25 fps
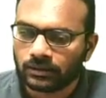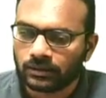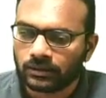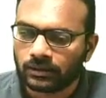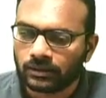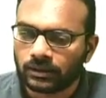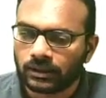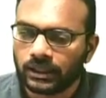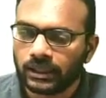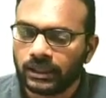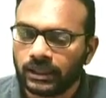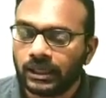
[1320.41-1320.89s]

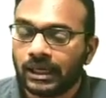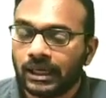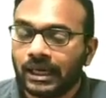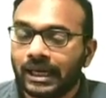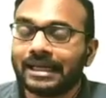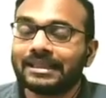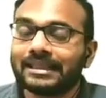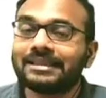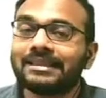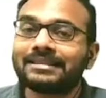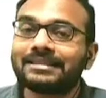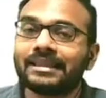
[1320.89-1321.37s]
Okay,
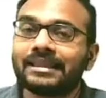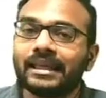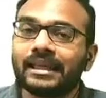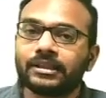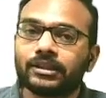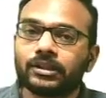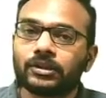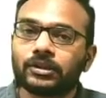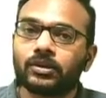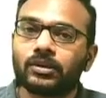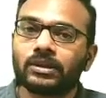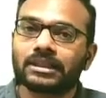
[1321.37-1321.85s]
and this
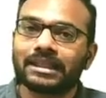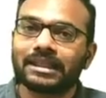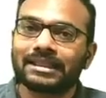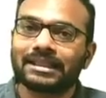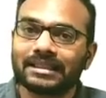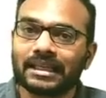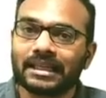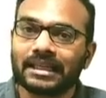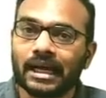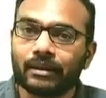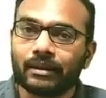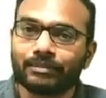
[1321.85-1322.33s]
length contraction
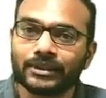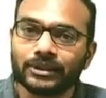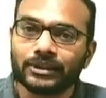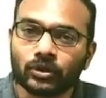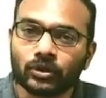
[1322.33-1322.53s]
happens